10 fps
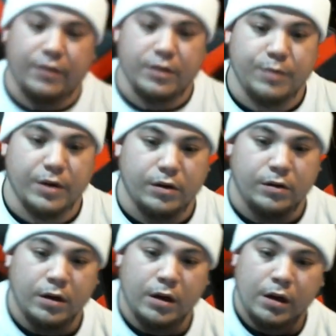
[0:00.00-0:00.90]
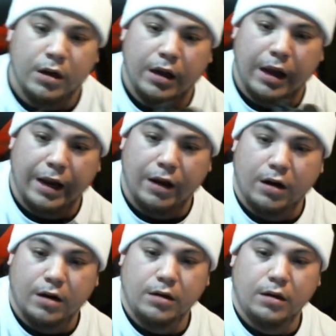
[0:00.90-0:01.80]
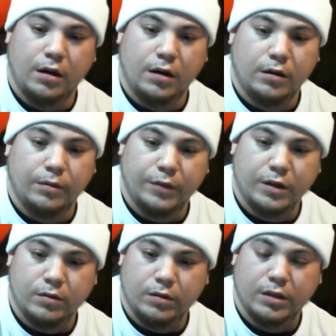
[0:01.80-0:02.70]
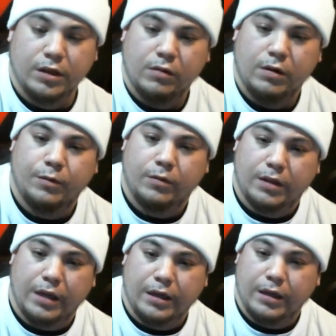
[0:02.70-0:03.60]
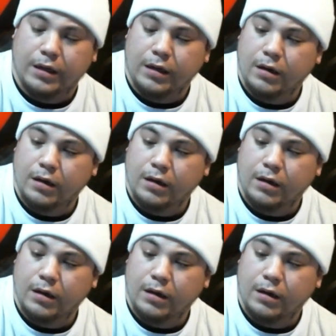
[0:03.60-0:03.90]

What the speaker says: inch barrel AR. This one is equipped with a